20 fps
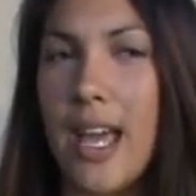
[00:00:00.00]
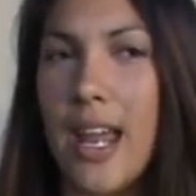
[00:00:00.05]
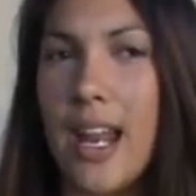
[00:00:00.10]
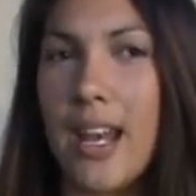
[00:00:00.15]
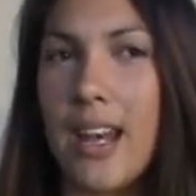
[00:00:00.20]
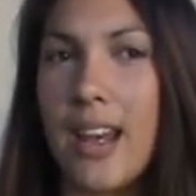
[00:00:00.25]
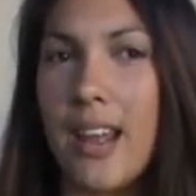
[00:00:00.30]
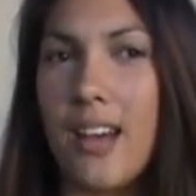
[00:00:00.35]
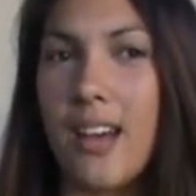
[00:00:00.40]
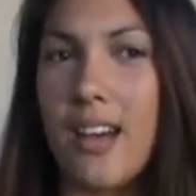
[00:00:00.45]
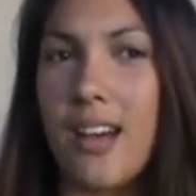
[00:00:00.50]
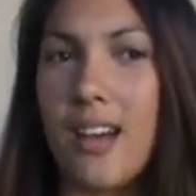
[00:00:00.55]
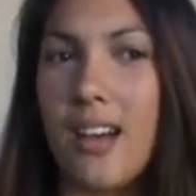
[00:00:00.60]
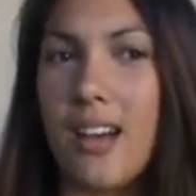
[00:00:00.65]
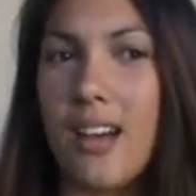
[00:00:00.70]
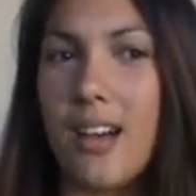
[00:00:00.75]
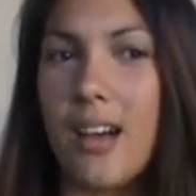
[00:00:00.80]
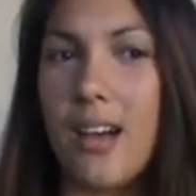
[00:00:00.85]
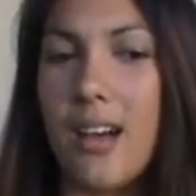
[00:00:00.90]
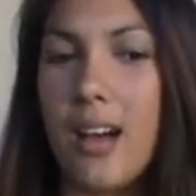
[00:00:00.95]
And
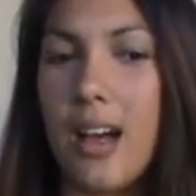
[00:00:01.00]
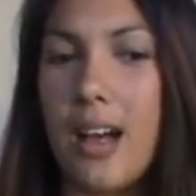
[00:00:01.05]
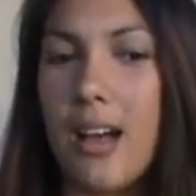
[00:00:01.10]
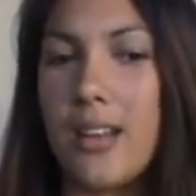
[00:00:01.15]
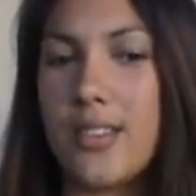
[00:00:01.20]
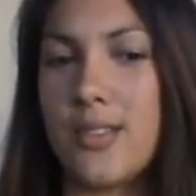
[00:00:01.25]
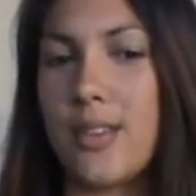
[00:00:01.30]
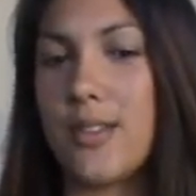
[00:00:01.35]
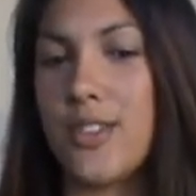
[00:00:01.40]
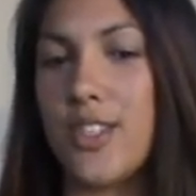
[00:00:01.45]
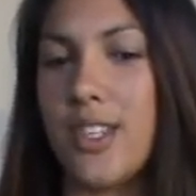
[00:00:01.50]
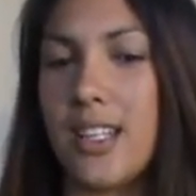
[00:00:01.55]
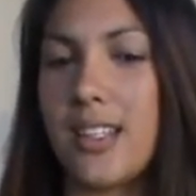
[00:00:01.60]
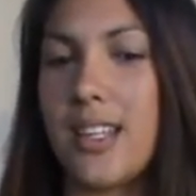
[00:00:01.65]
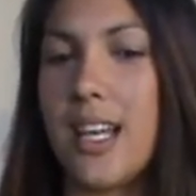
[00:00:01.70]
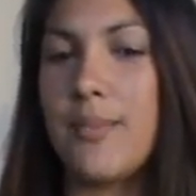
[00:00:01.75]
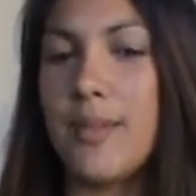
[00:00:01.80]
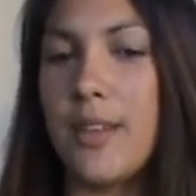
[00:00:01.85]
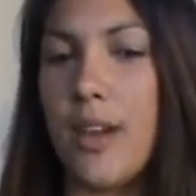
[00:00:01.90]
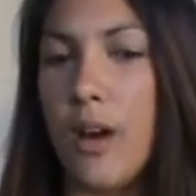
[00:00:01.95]
so she like
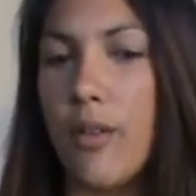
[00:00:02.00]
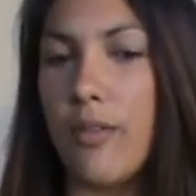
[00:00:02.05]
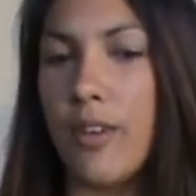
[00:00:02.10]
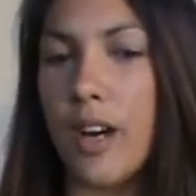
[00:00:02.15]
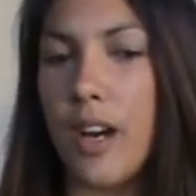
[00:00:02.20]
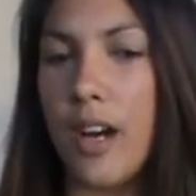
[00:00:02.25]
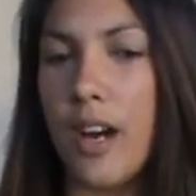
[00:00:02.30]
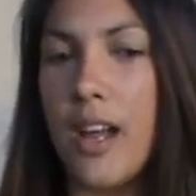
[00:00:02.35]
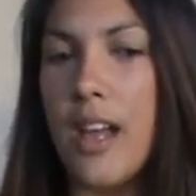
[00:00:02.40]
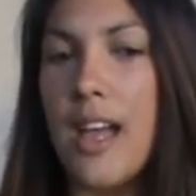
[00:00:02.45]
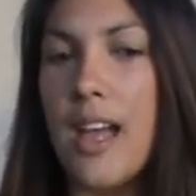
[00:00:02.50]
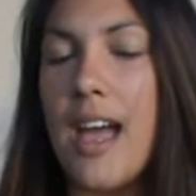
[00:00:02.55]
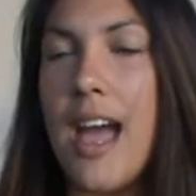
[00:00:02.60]
led me over,